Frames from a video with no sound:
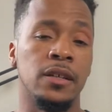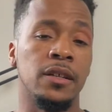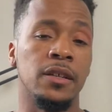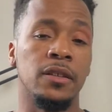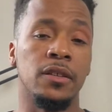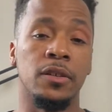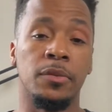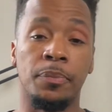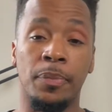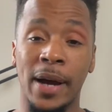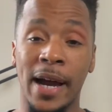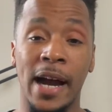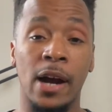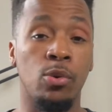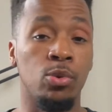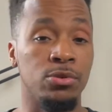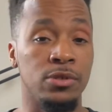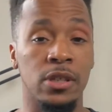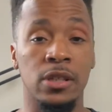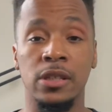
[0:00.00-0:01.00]
the power
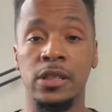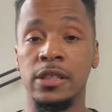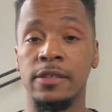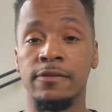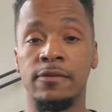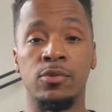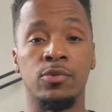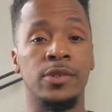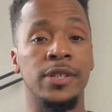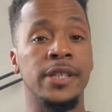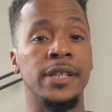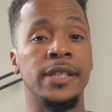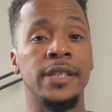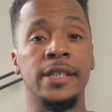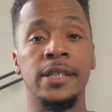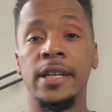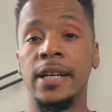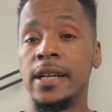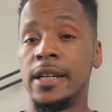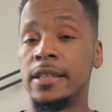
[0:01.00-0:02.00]
delivery,
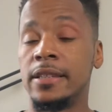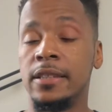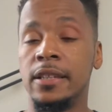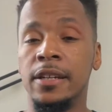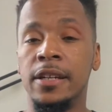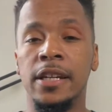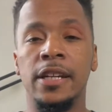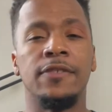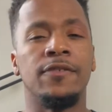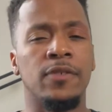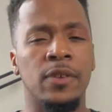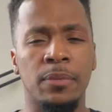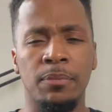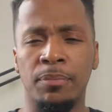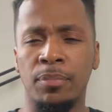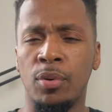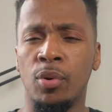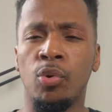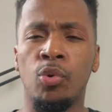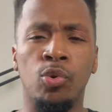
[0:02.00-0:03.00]
the different
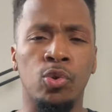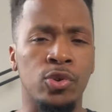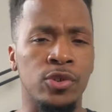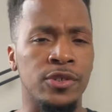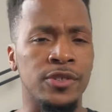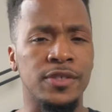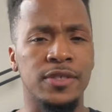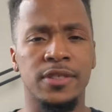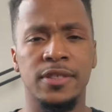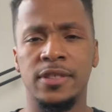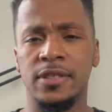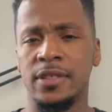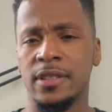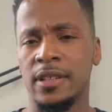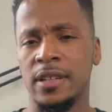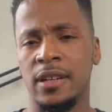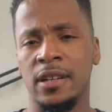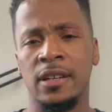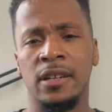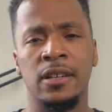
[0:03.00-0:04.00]
ports,
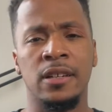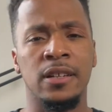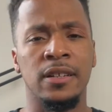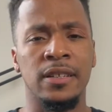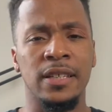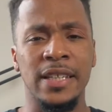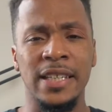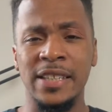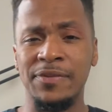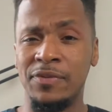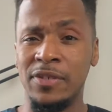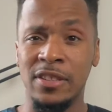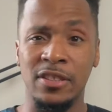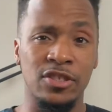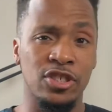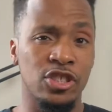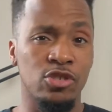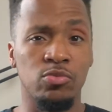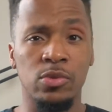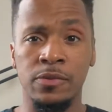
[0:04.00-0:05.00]
even the
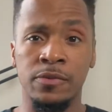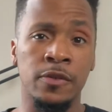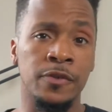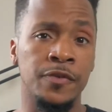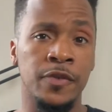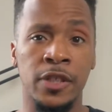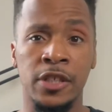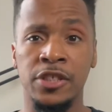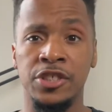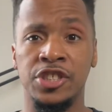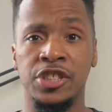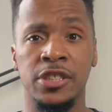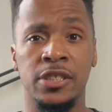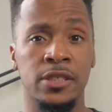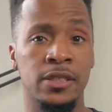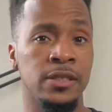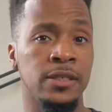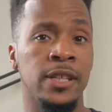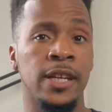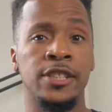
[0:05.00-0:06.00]
swivel
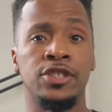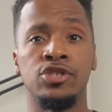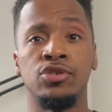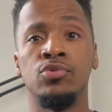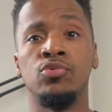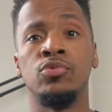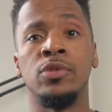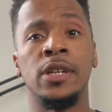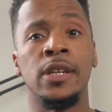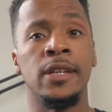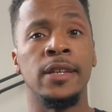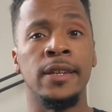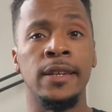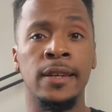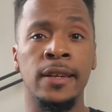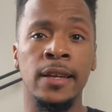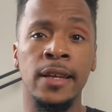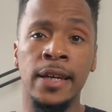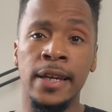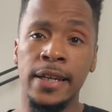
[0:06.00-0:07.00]
function that you can,
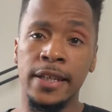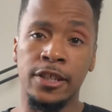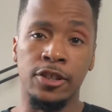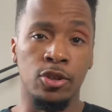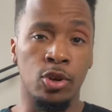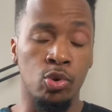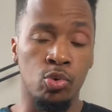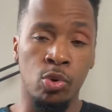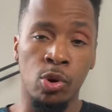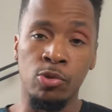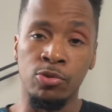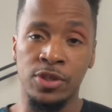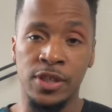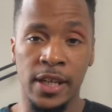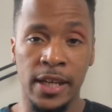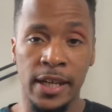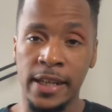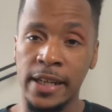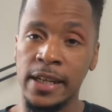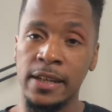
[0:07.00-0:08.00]

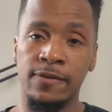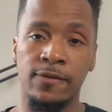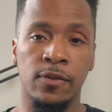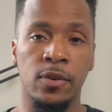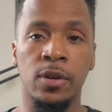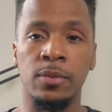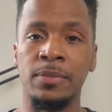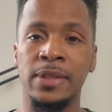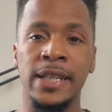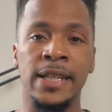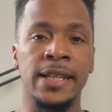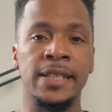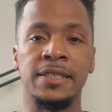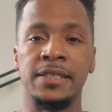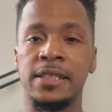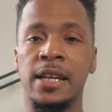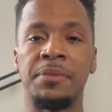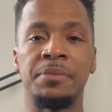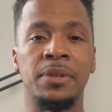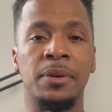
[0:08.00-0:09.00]
rotate it from
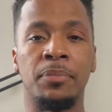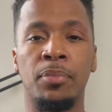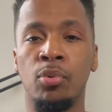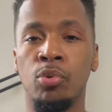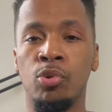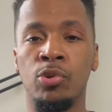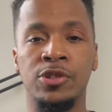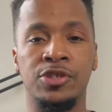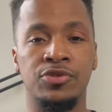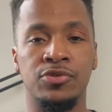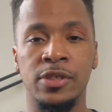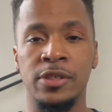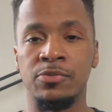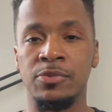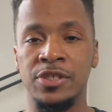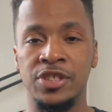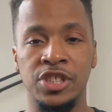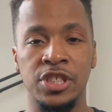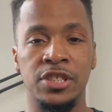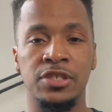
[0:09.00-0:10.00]
landscape to portrait
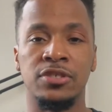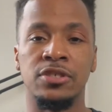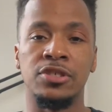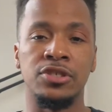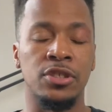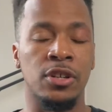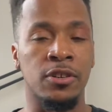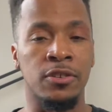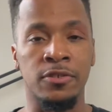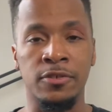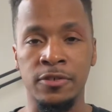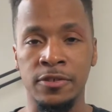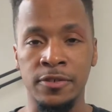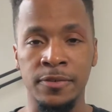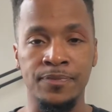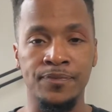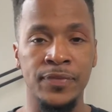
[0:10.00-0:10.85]
with just a turn.